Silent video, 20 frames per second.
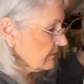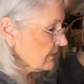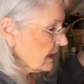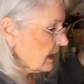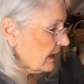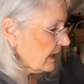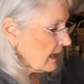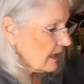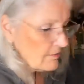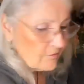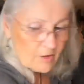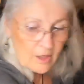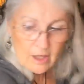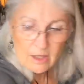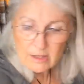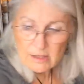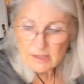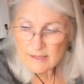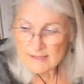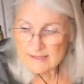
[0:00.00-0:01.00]
I have
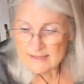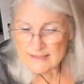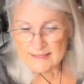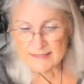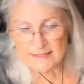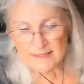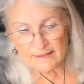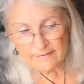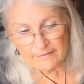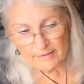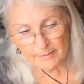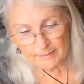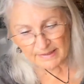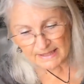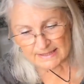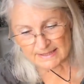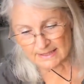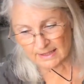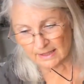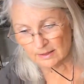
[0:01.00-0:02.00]
all of this stuff on
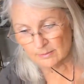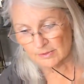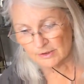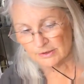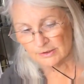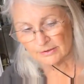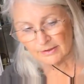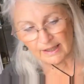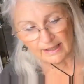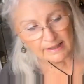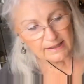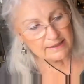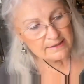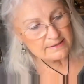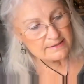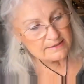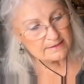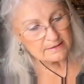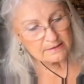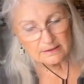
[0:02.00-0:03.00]
my table, you
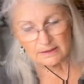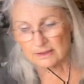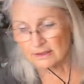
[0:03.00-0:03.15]
guys.